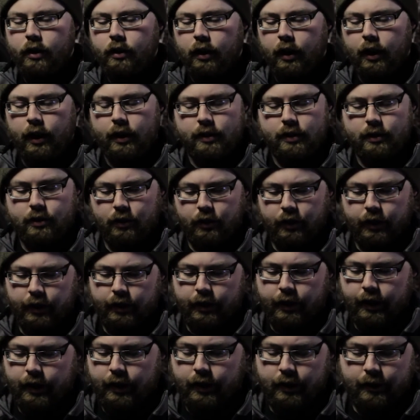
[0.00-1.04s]
Oh, it's so
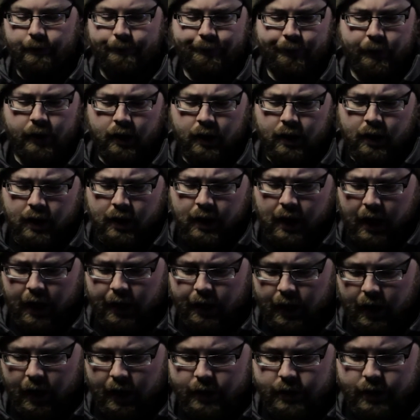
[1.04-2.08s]
good. And
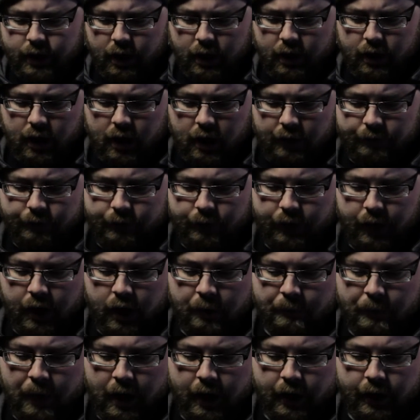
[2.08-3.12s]
I started off with
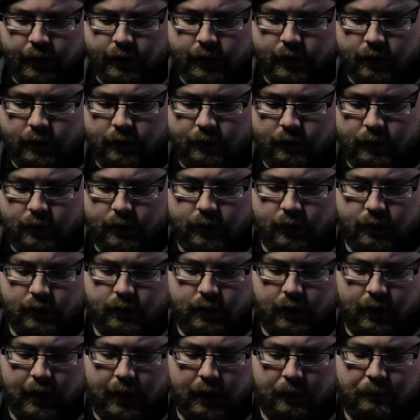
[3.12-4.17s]
aromatics, as
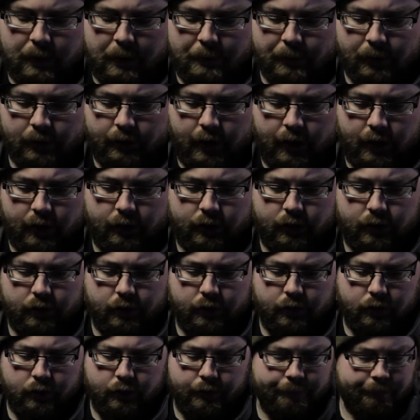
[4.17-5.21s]
a lot of people tend to
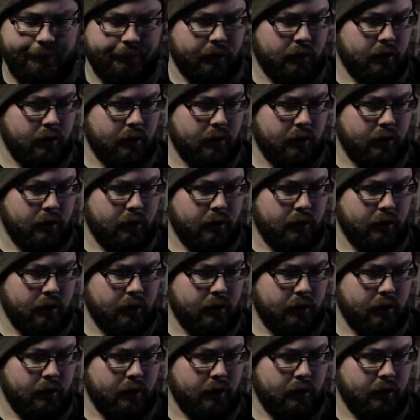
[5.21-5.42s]
do.